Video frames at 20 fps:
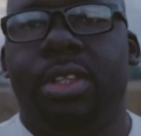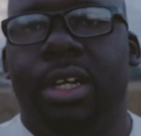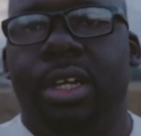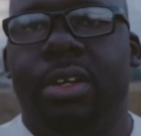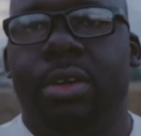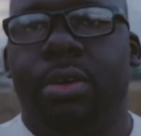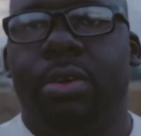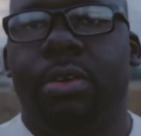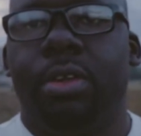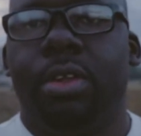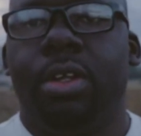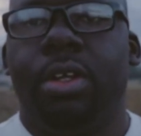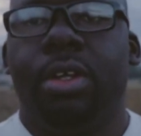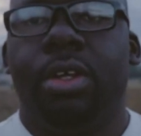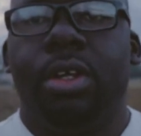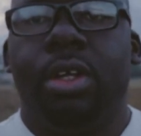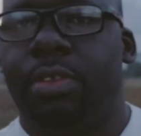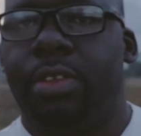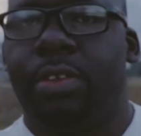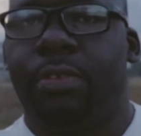
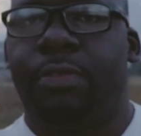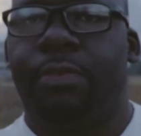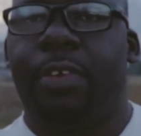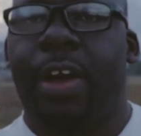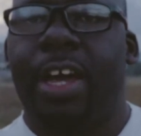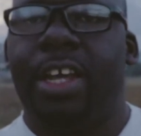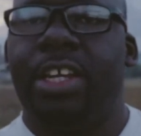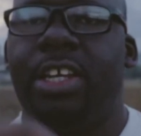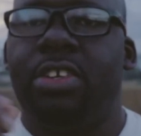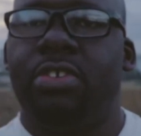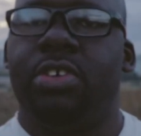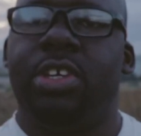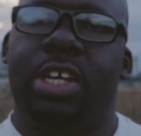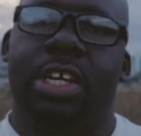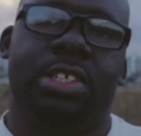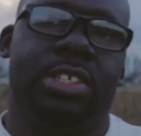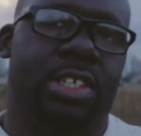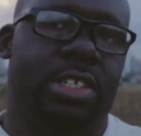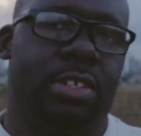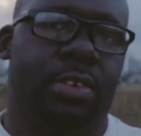the fine
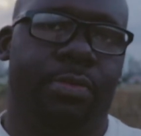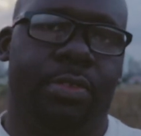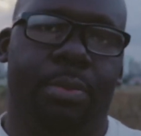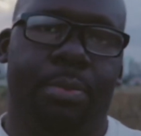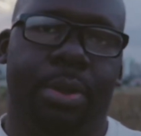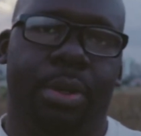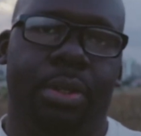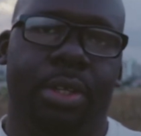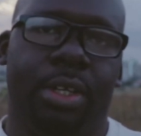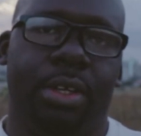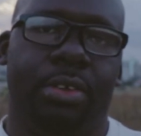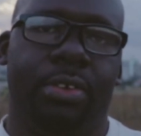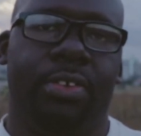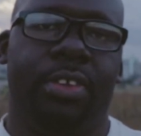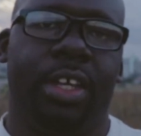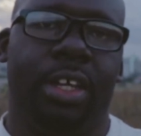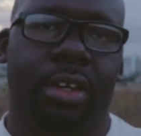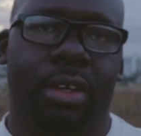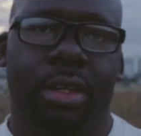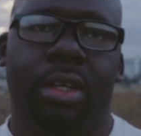intricacies of the buildings,
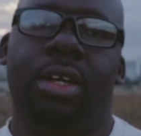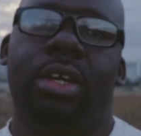then